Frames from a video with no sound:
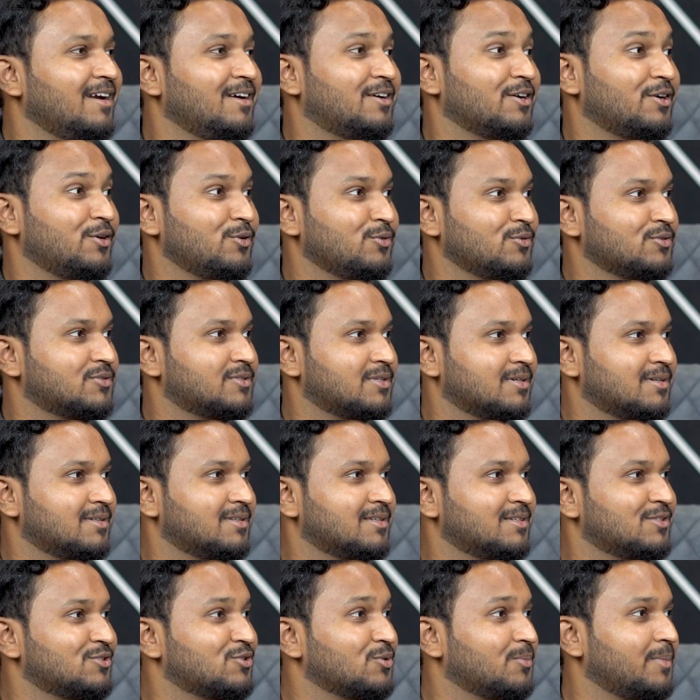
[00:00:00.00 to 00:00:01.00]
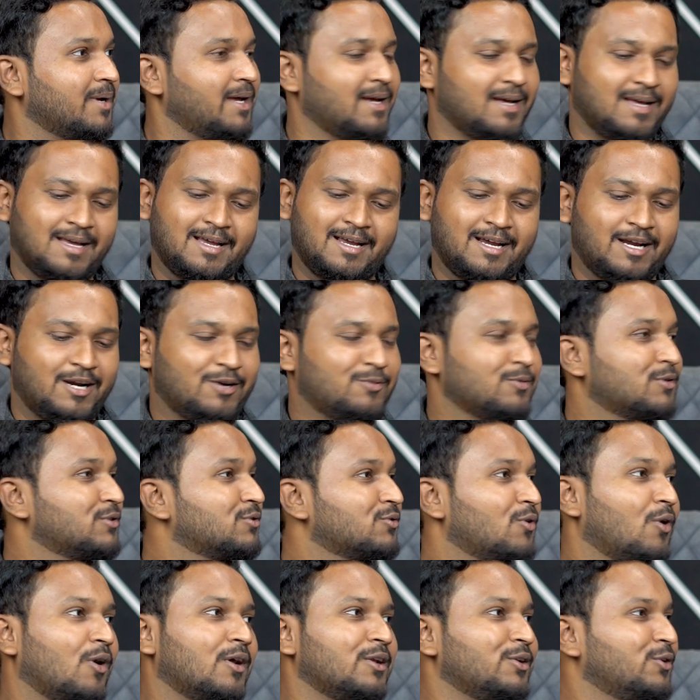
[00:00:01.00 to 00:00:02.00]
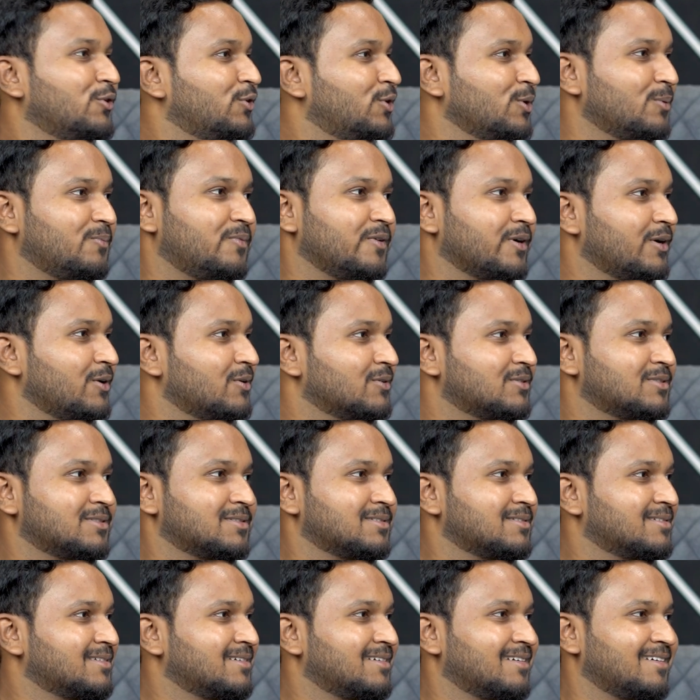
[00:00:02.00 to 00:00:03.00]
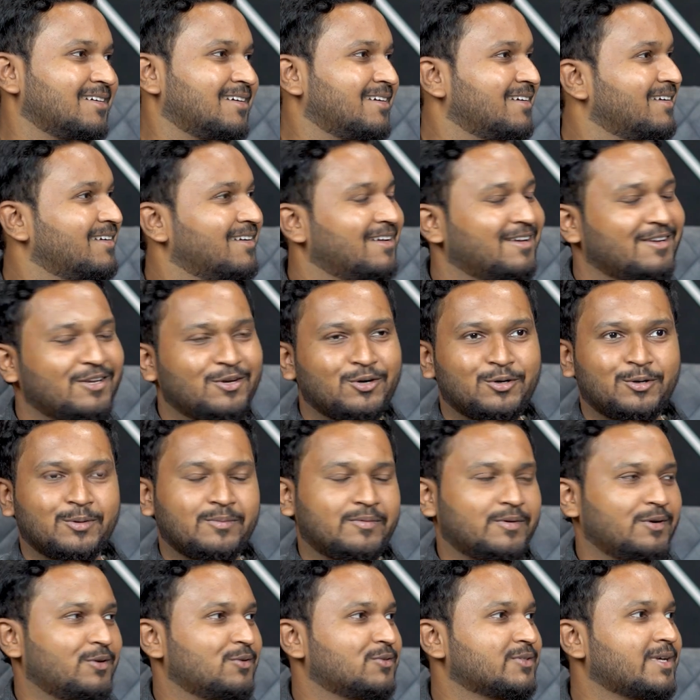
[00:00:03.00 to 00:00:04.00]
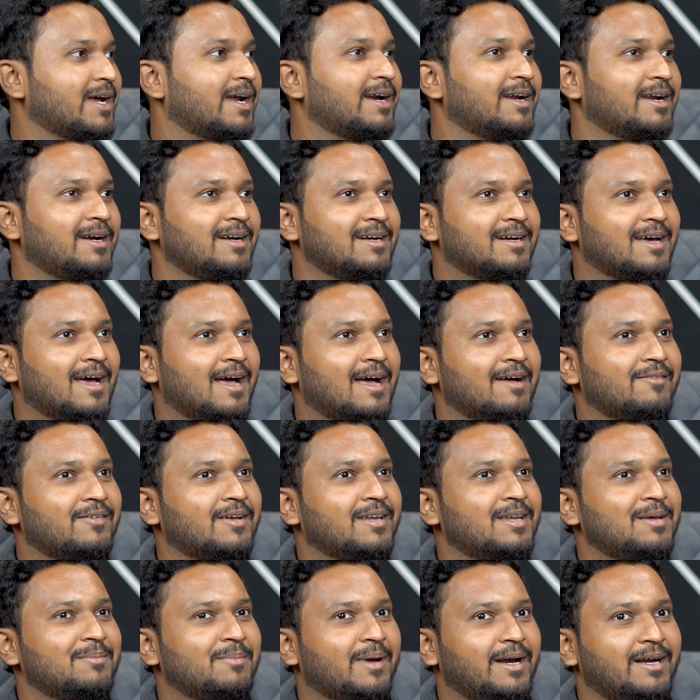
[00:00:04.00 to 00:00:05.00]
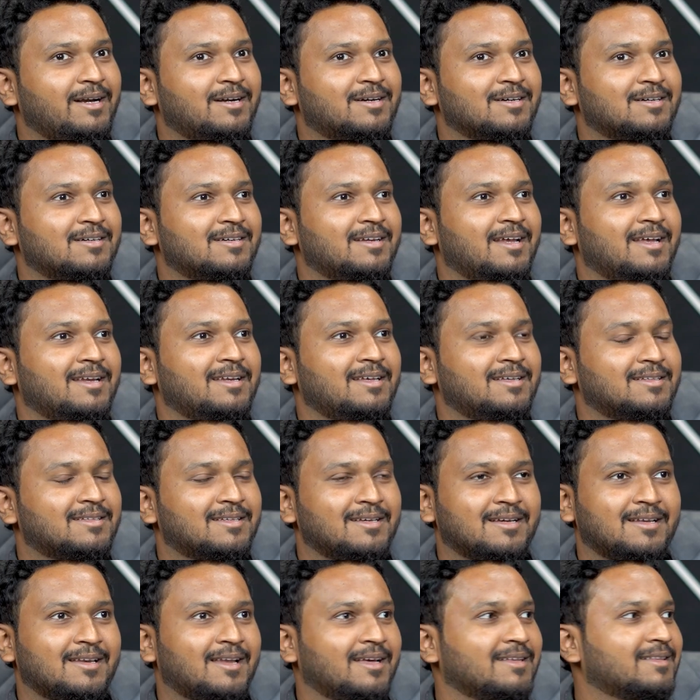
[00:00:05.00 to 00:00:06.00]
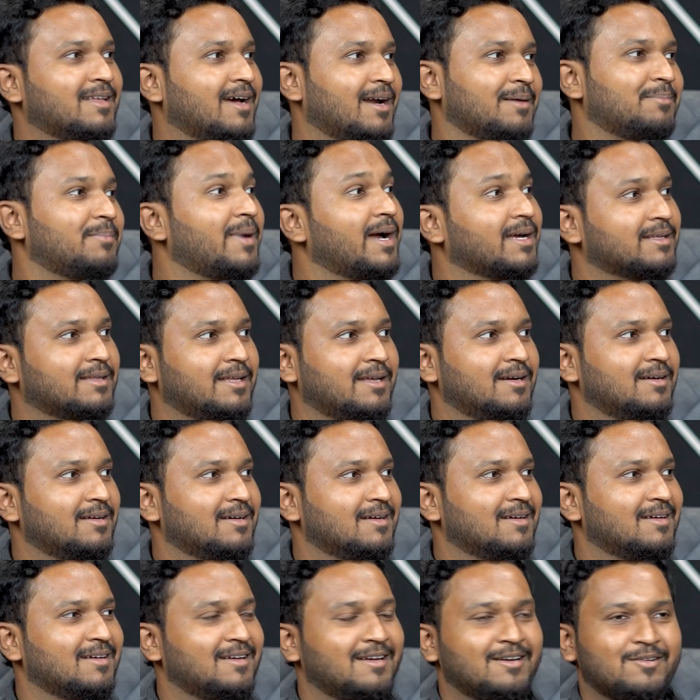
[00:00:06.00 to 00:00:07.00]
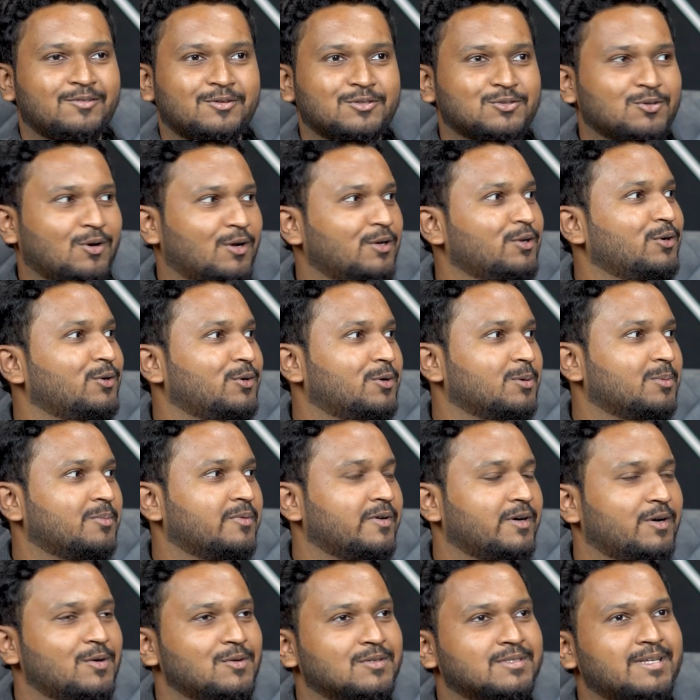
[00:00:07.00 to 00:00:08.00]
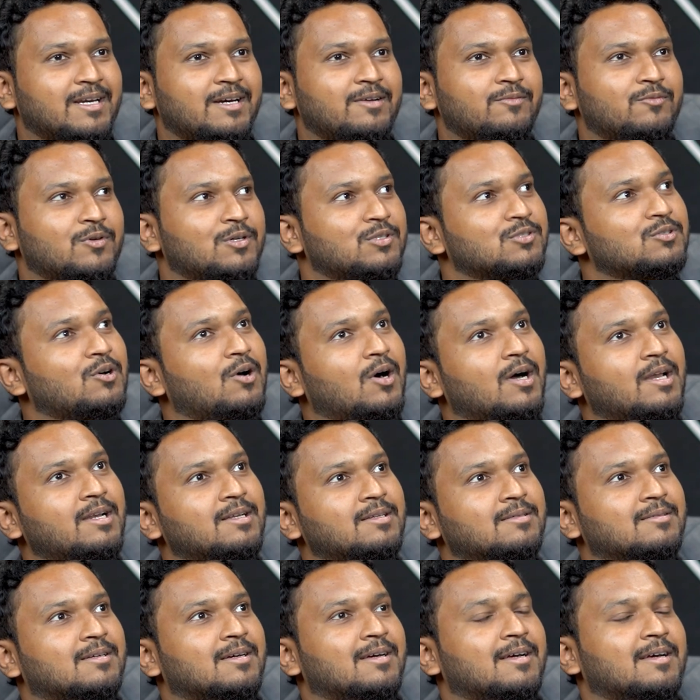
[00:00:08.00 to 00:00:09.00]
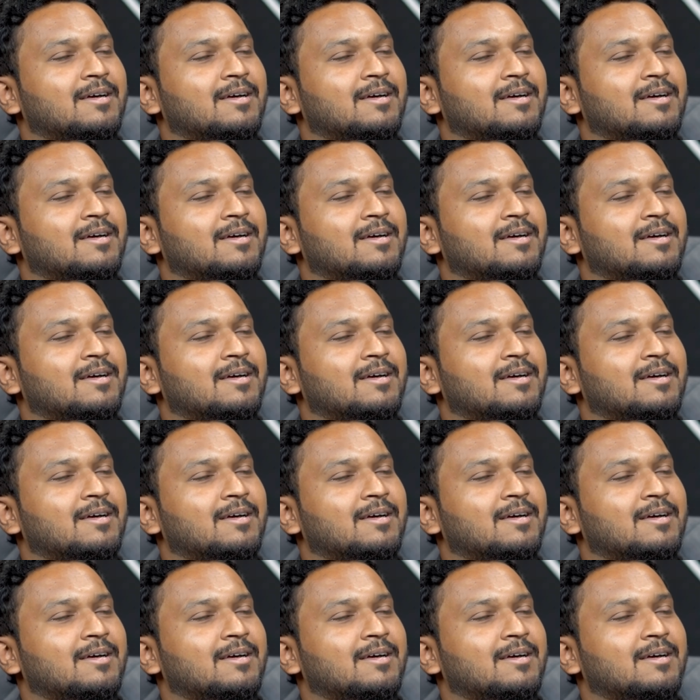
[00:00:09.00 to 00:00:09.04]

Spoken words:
introduced this to me? It was all YouTube videos. I didn't have any mentor, anything like that back then. It was all YouTube videos, and it was all